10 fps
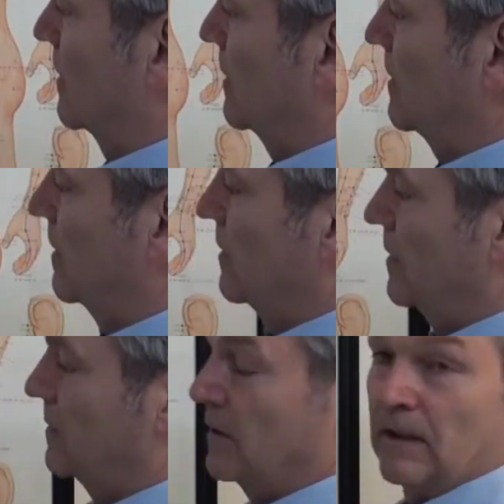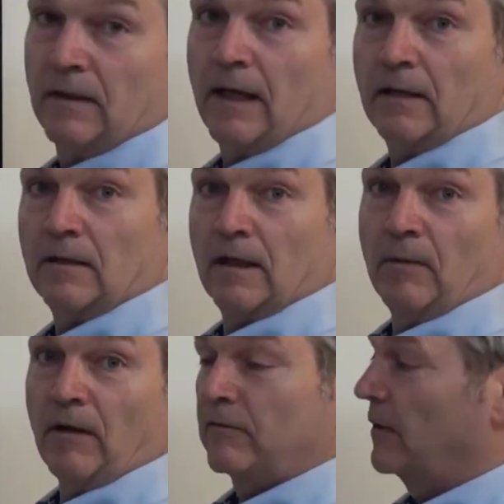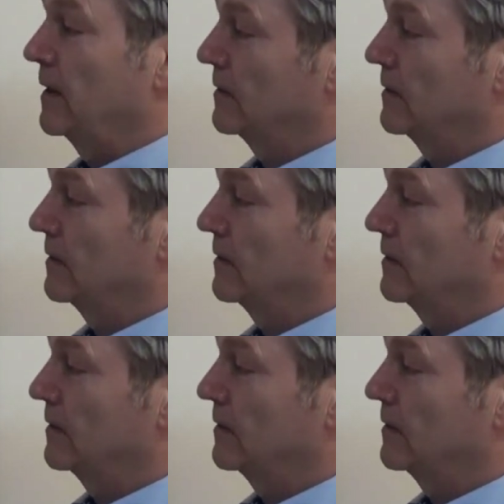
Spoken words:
And there you can see that'll come off, right?